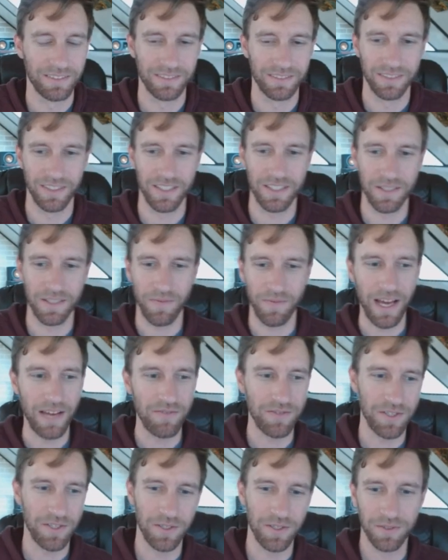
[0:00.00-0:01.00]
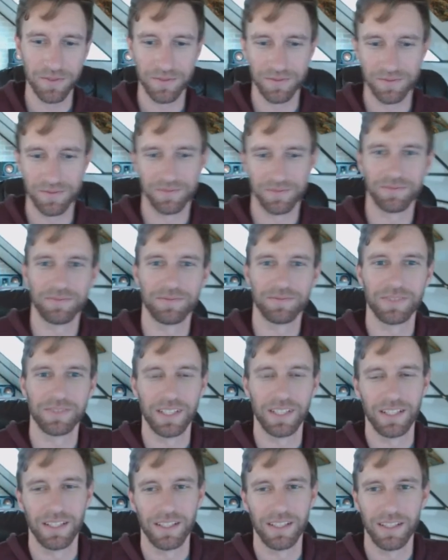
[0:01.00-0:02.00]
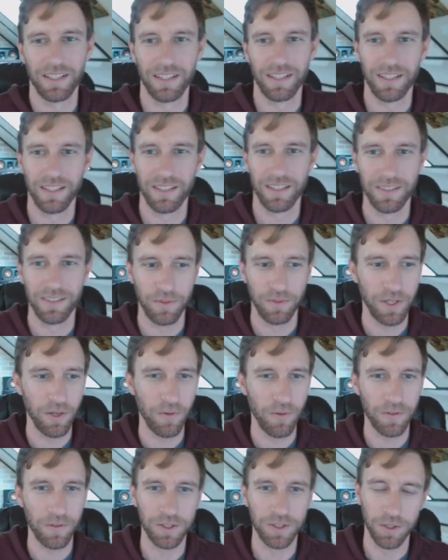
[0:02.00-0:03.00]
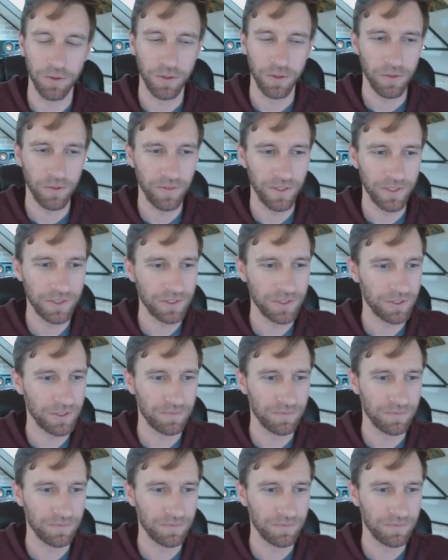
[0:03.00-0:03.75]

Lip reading: It's a 5-2. We go for Joker first?